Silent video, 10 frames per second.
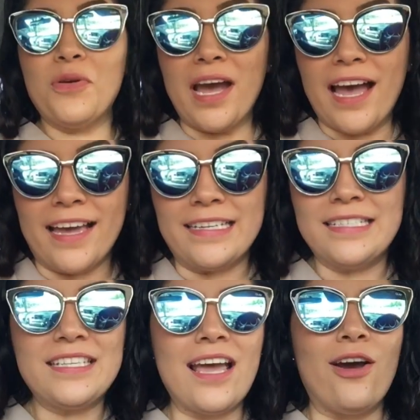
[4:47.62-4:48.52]
you
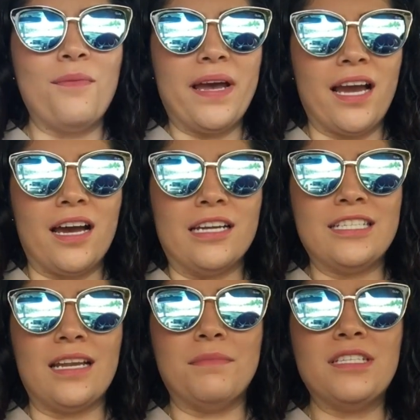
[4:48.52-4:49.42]
guys, oh my
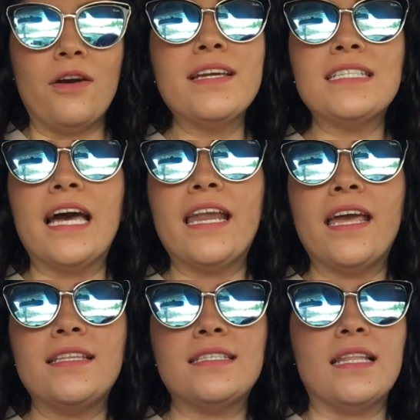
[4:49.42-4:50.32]
gosh, I'm so
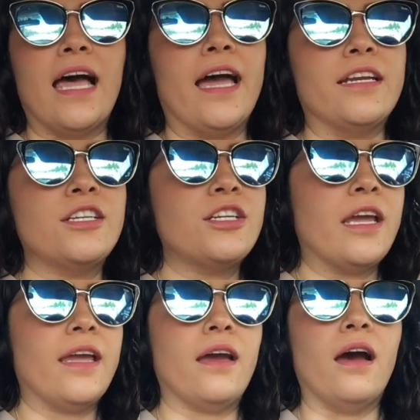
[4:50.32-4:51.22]
excited slash
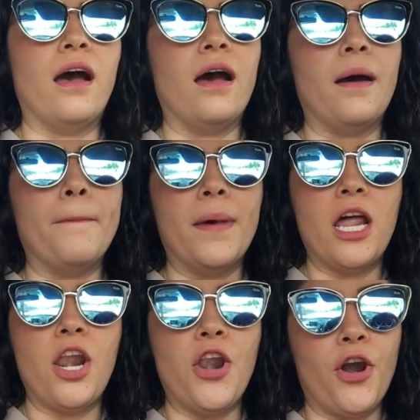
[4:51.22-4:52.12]
um,
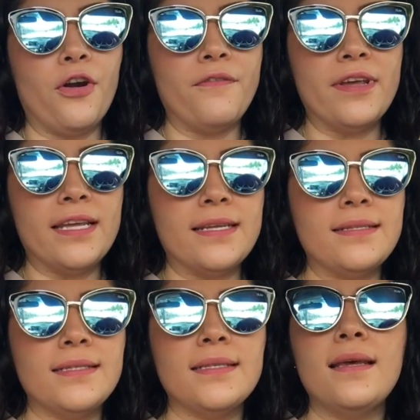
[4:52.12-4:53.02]

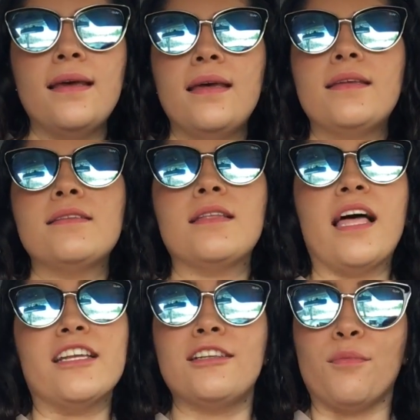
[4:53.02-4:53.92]
nervous
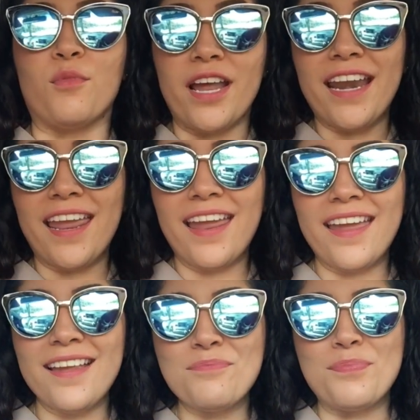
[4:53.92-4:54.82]
slash I'm
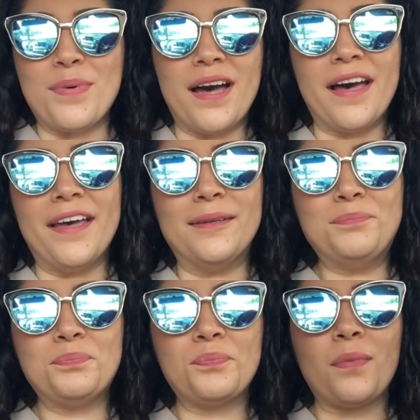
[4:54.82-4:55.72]
ready, but
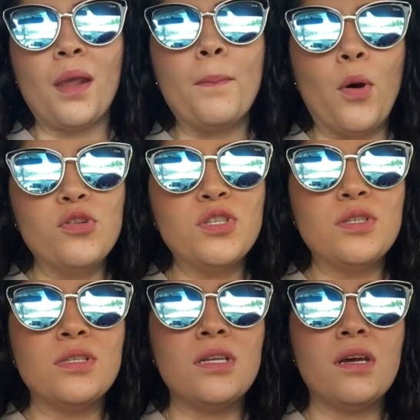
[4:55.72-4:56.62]

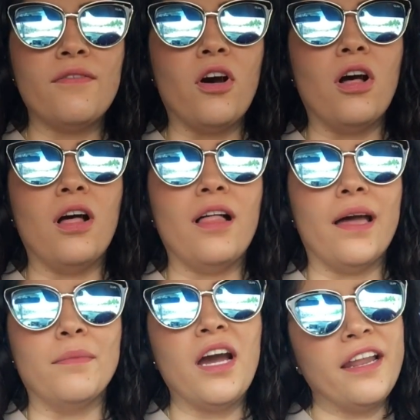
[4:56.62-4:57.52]
most of all,
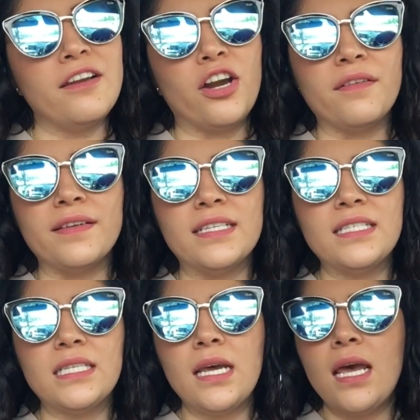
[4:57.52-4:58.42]
I'm kind of
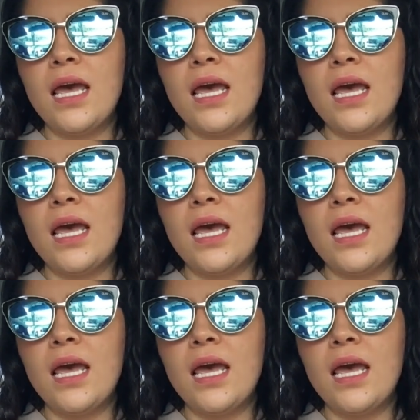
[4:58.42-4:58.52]
nervous